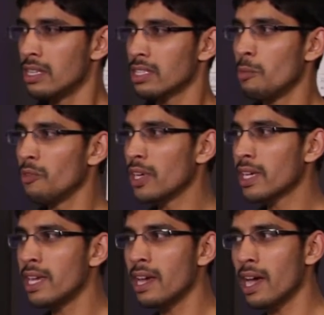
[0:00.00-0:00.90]
Some of the
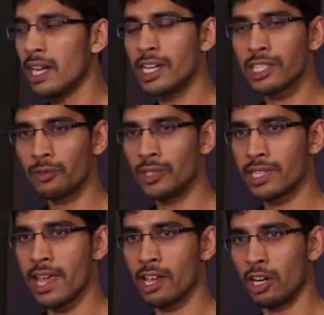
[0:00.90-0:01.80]
key highlights of
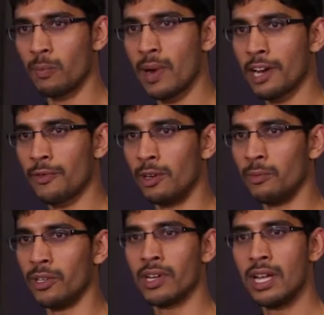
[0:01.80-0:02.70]
this ACORD
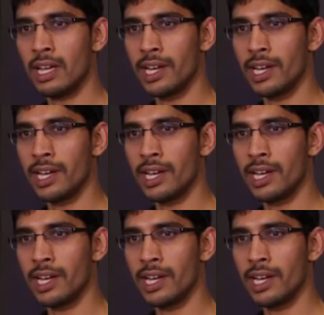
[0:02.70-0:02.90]
platform are